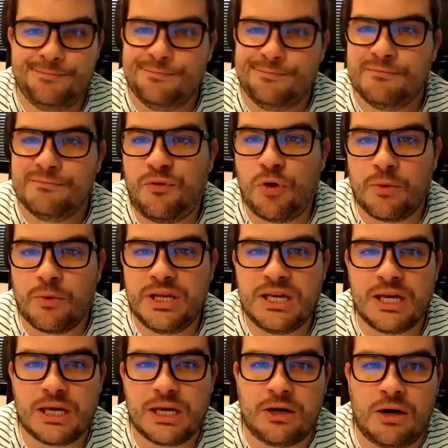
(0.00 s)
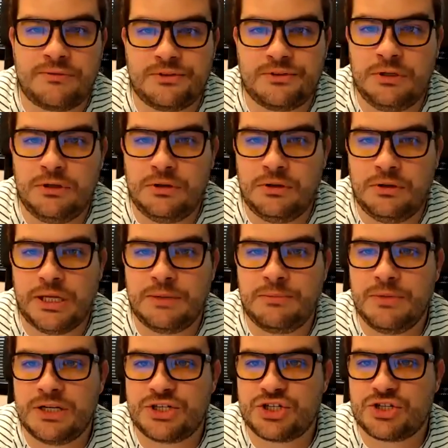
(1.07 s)
before we kick it off, a little
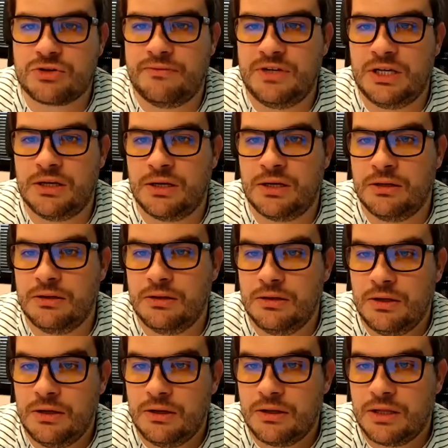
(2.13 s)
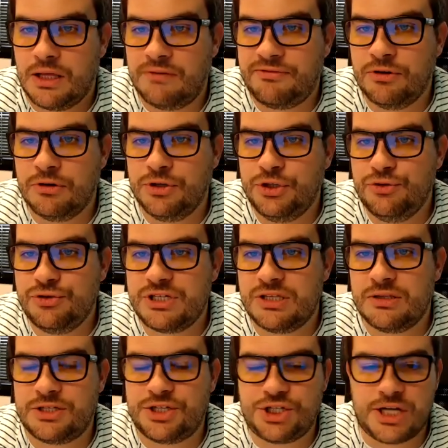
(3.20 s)
administrivia. If you're using
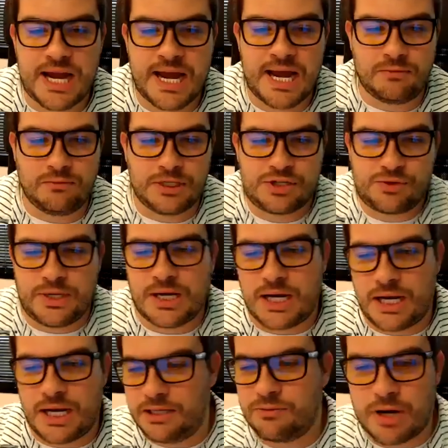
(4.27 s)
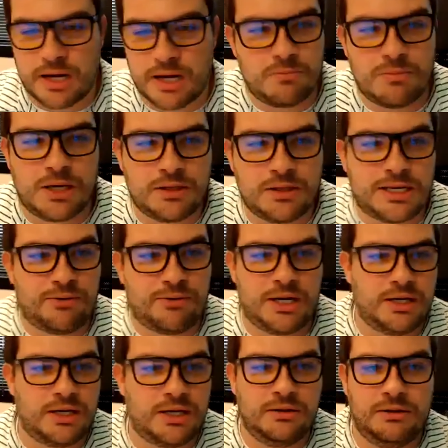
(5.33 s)
the chat, which we highly recommend, that
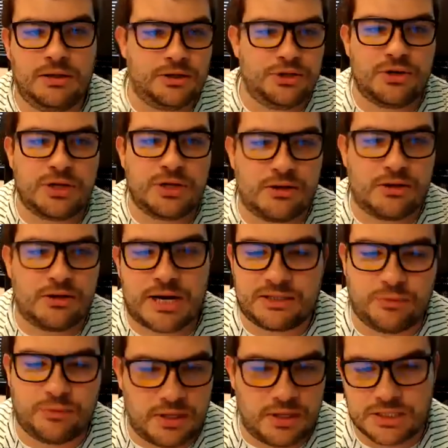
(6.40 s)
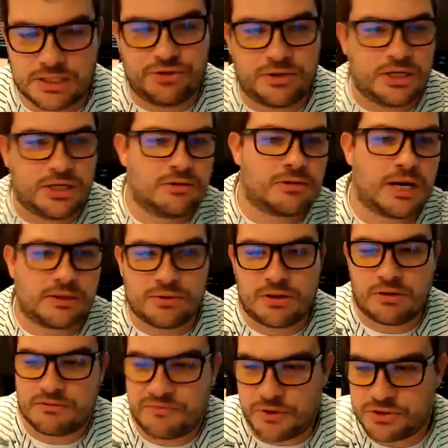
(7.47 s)
way you can interact with us, you can interact with
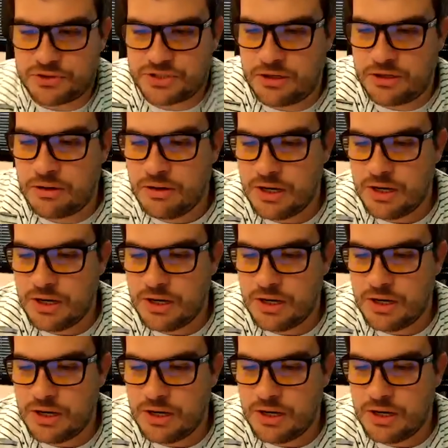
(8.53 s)
other folks here.